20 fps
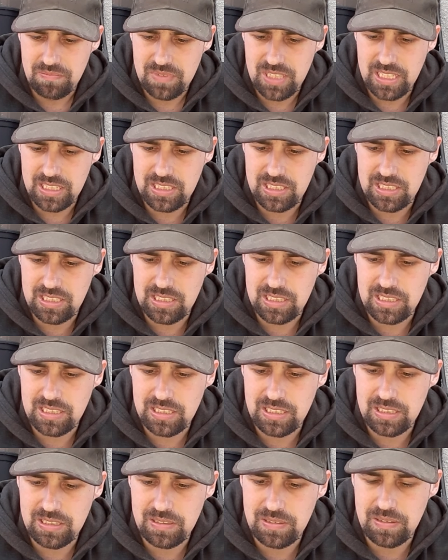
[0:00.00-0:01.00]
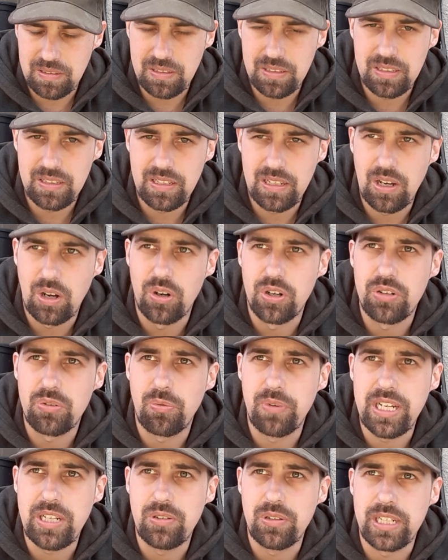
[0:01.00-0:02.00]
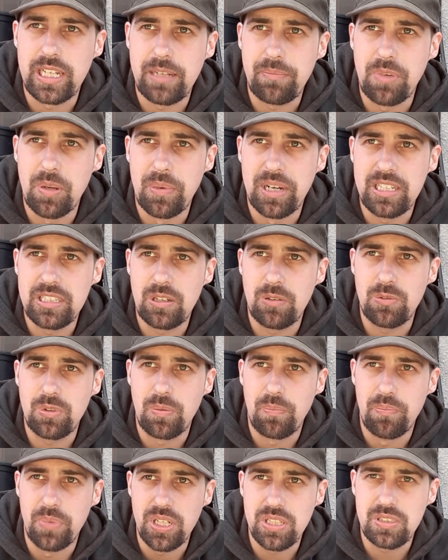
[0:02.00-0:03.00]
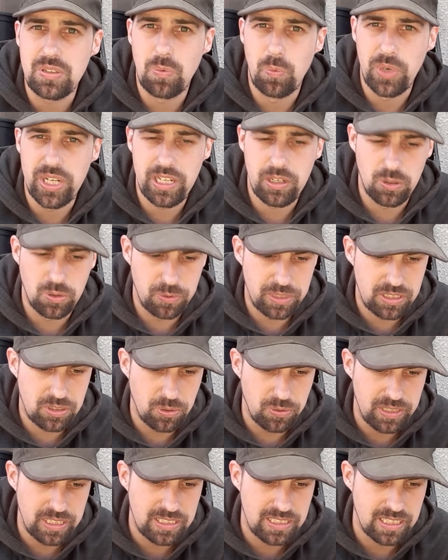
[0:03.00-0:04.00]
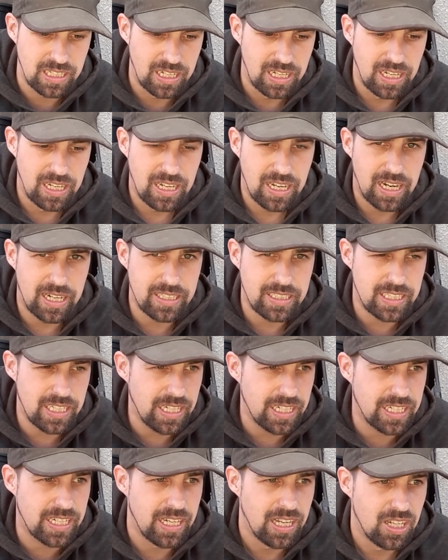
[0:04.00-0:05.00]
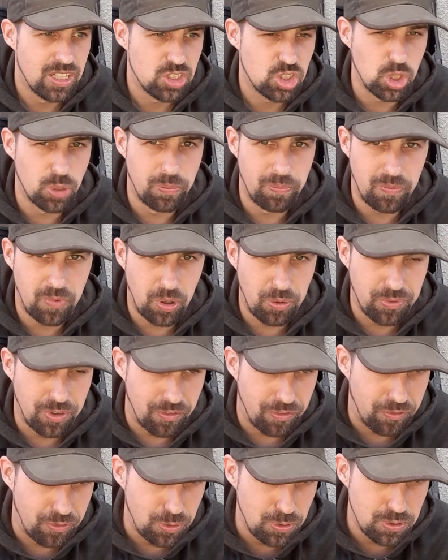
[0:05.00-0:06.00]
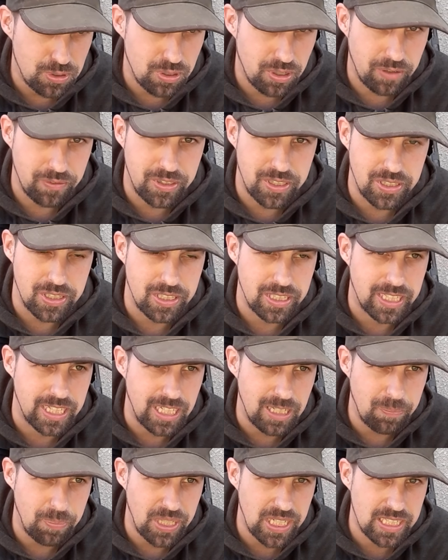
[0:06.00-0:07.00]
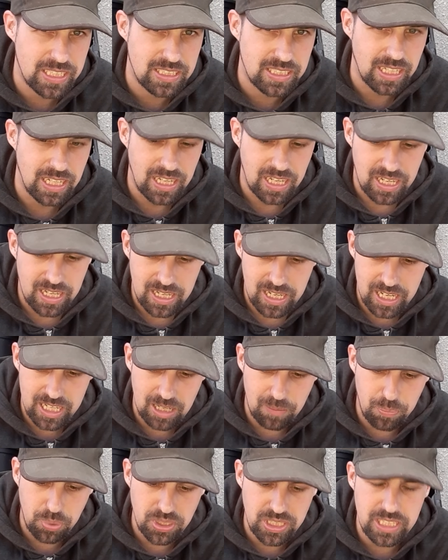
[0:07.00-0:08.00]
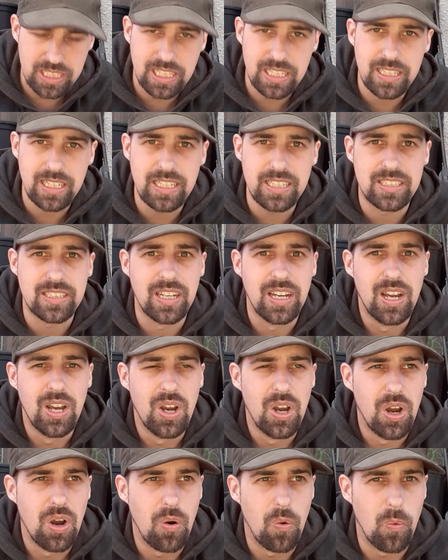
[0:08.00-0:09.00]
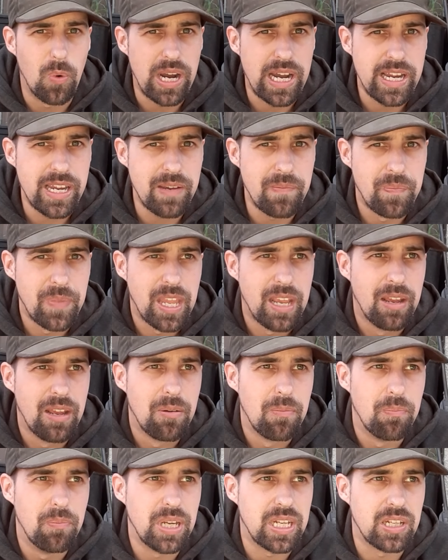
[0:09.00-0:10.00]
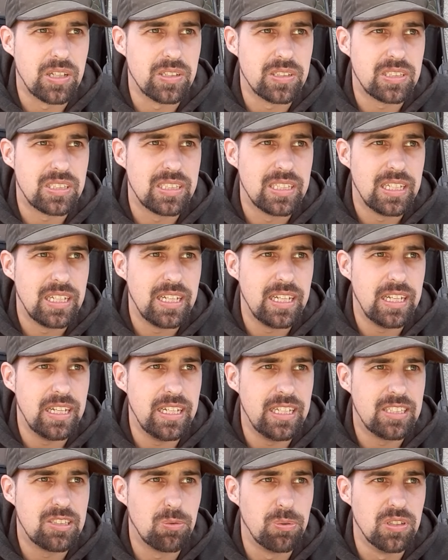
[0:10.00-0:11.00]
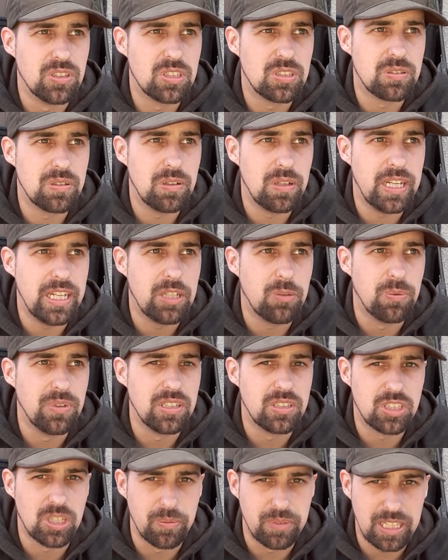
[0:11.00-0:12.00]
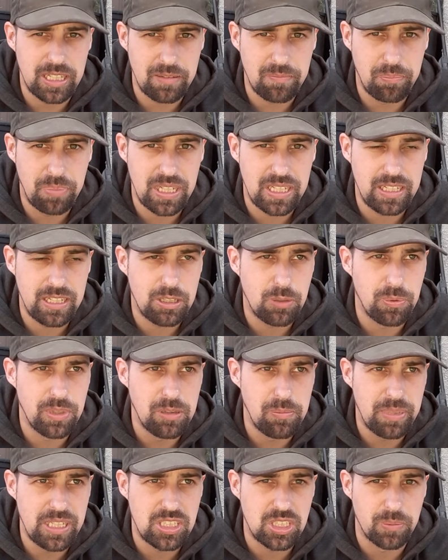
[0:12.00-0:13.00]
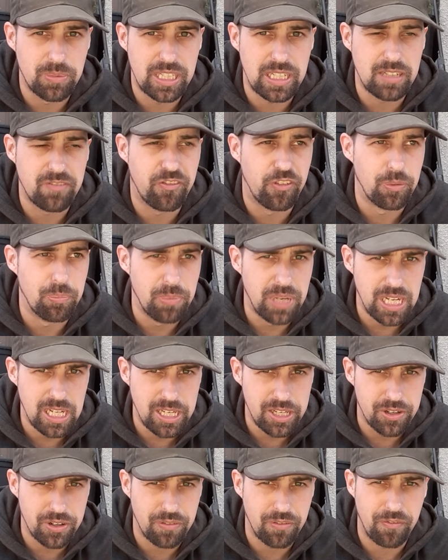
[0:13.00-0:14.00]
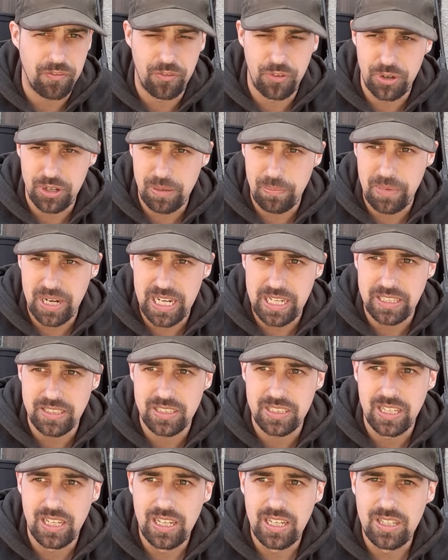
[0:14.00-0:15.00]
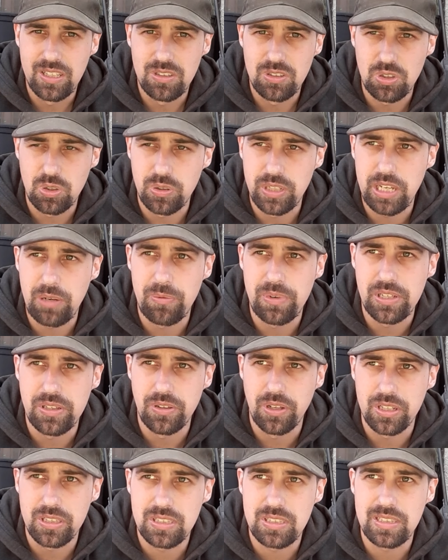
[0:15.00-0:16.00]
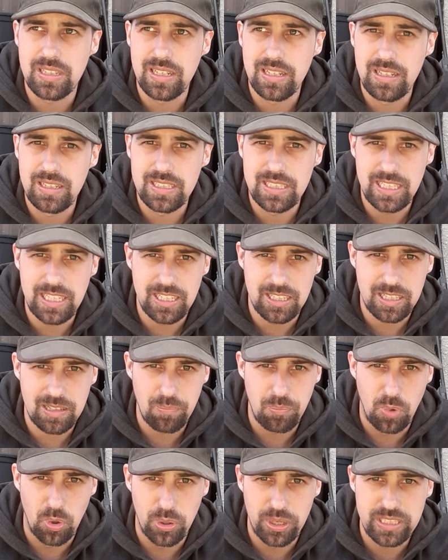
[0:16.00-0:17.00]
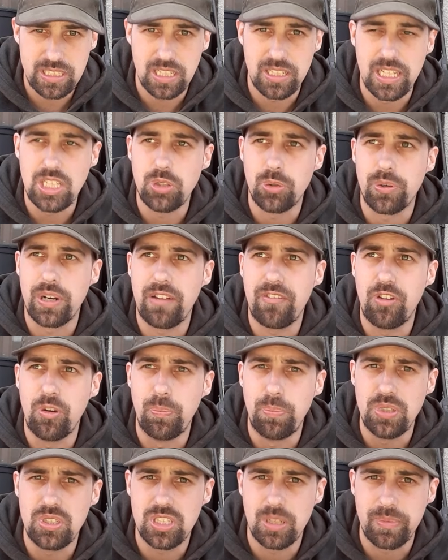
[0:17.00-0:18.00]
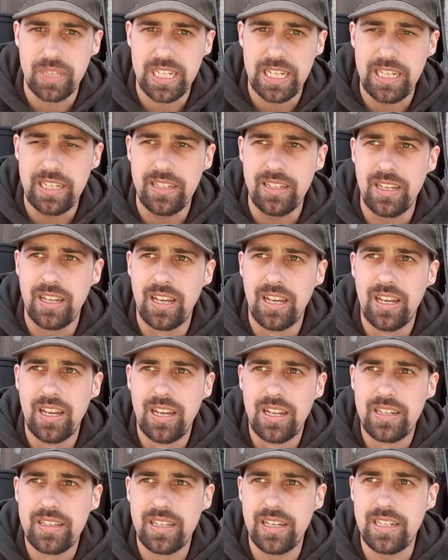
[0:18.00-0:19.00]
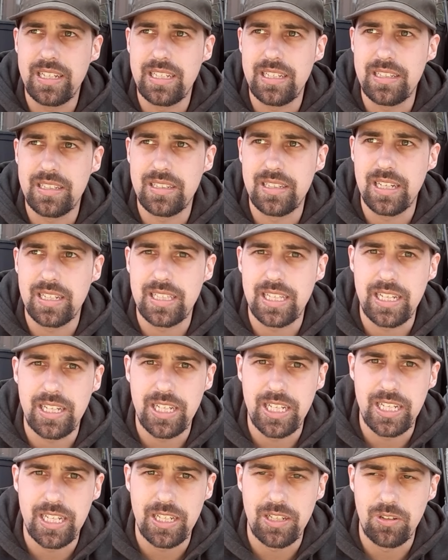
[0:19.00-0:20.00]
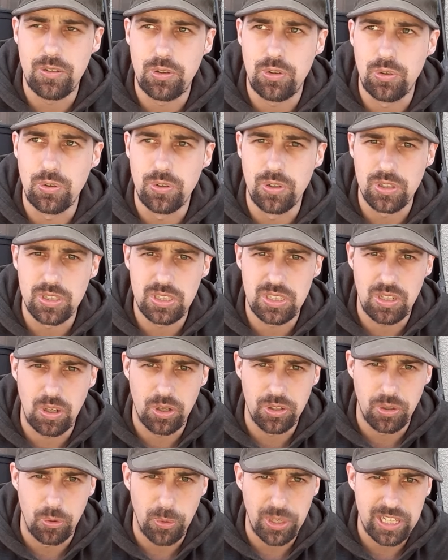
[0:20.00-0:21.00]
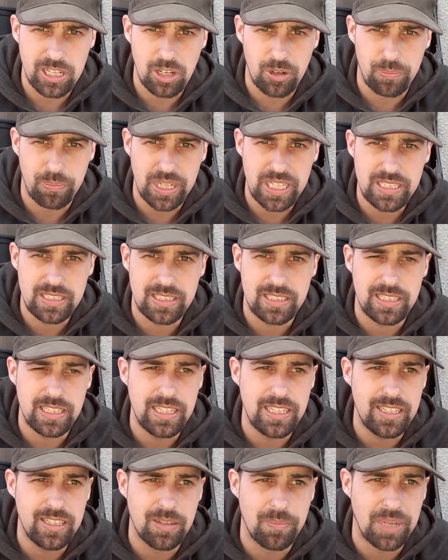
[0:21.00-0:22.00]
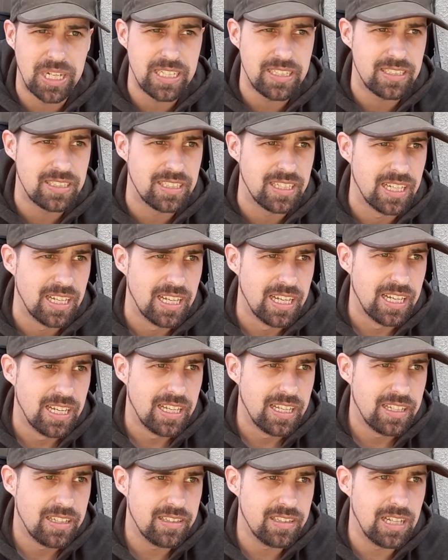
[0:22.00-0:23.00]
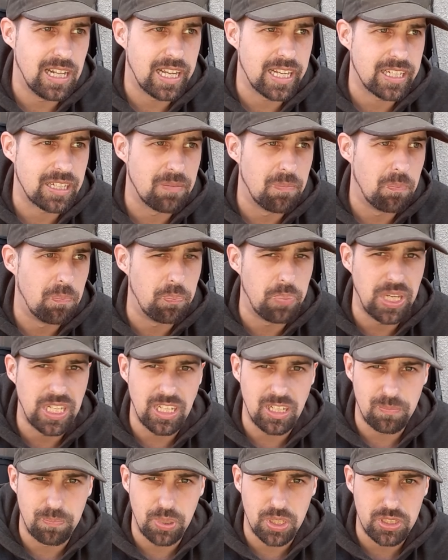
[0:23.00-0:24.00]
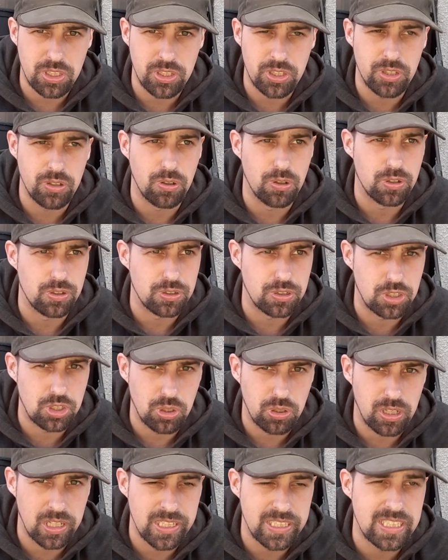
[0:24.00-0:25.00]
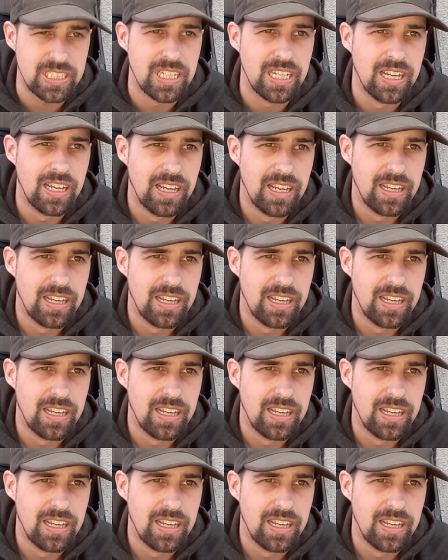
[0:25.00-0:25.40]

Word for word: that's a hard way to keep the mice out but what I always do is I take some of the food of the guinea pigs and I put it in this why because it will it will something it will be something familiar for the mice so they will not see it more as a danger if you put something in that it, that they do not on a regular basis see the mice like peanut butter or chocolate,